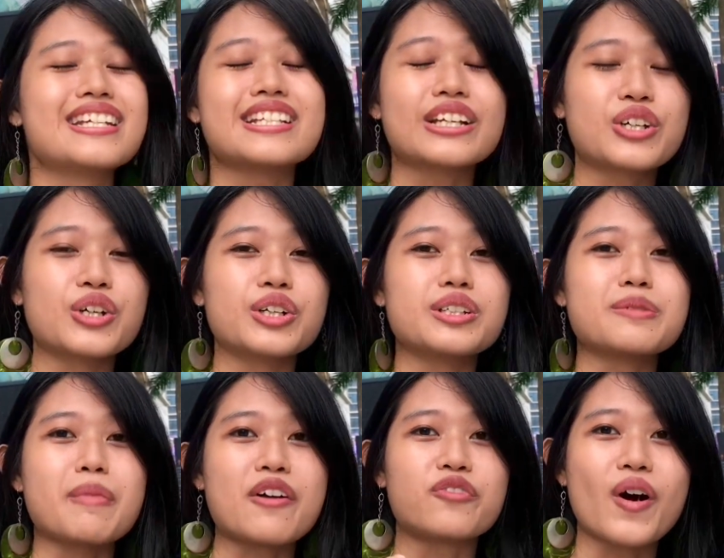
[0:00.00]
Is it good? Is
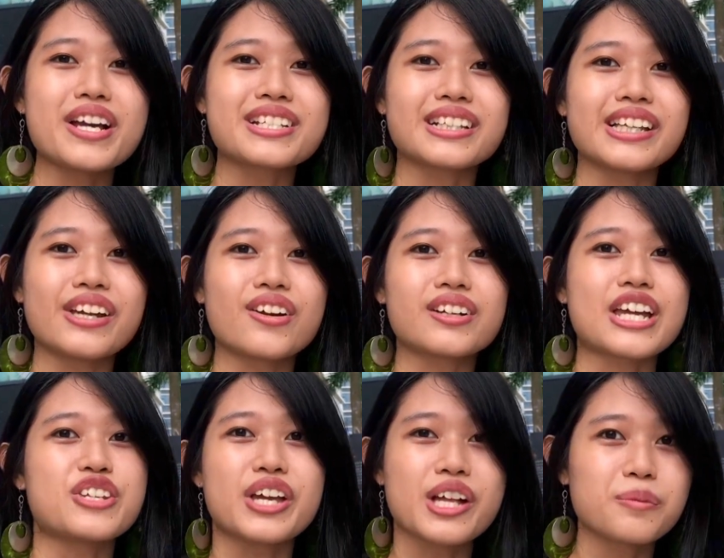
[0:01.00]
my voice clear?
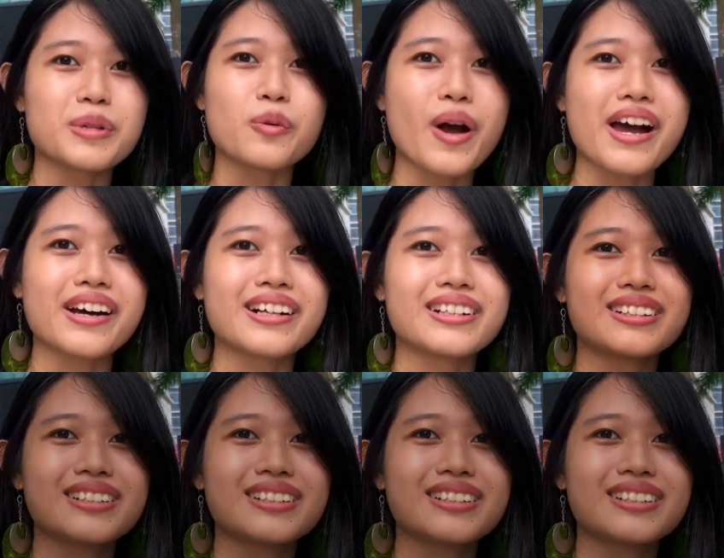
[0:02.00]
Can you hear me well?